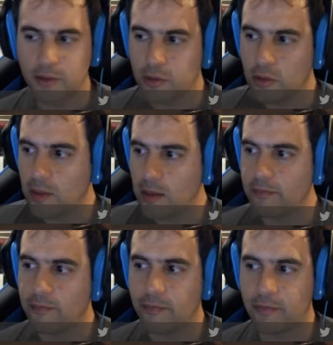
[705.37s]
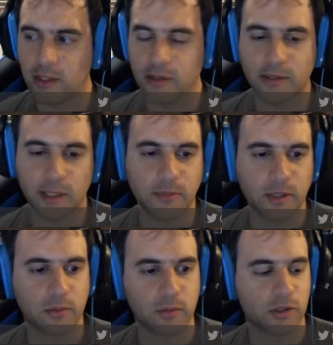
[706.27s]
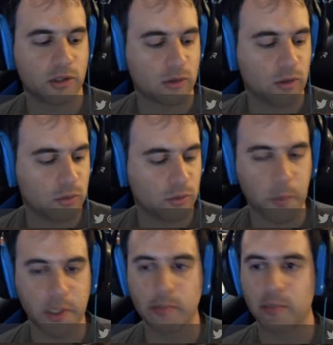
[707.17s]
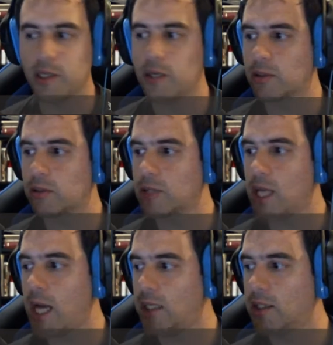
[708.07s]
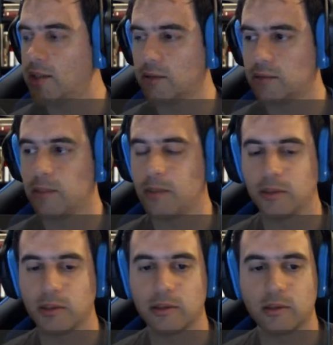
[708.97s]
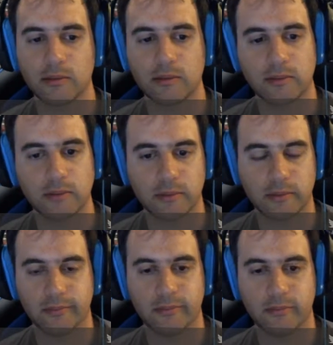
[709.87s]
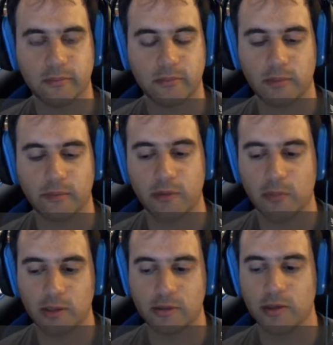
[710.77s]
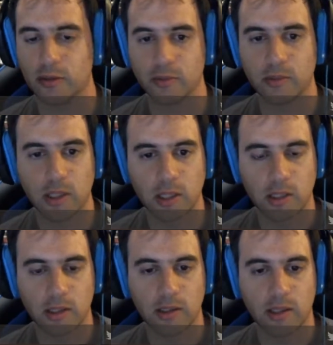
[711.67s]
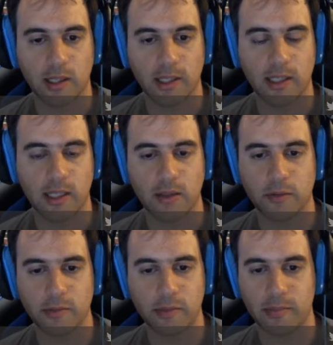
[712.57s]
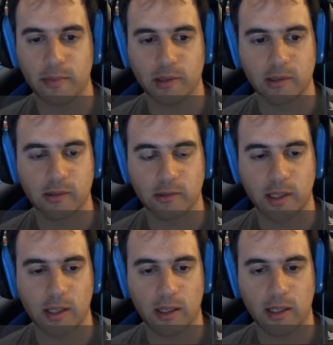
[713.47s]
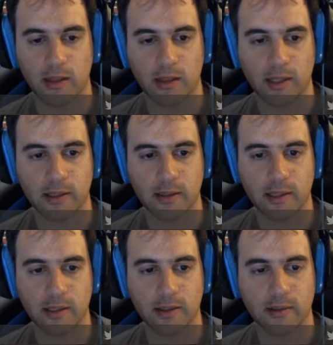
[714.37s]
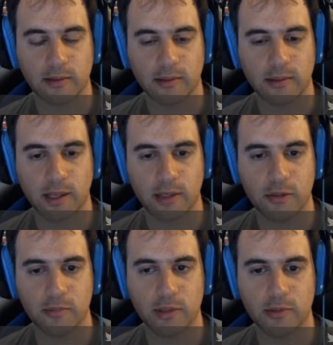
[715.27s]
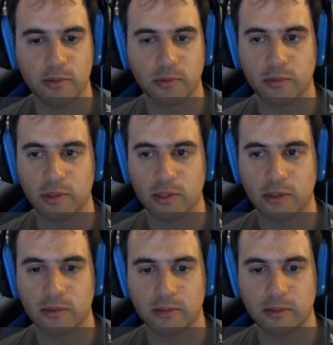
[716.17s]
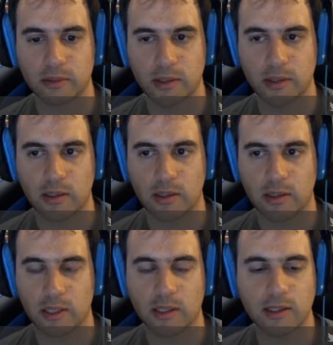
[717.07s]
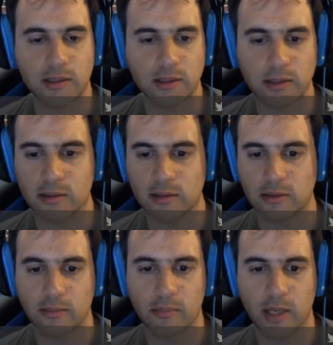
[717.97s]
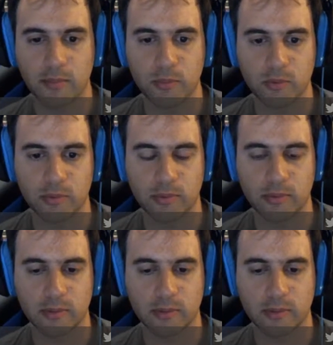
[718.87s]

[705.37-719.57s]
You know, I'm feeling tempted to just go to Wikipedia, because I had a lesson about this a few months ago, and I cannot remember. So I I should be able to do this, and it says it's a bad move.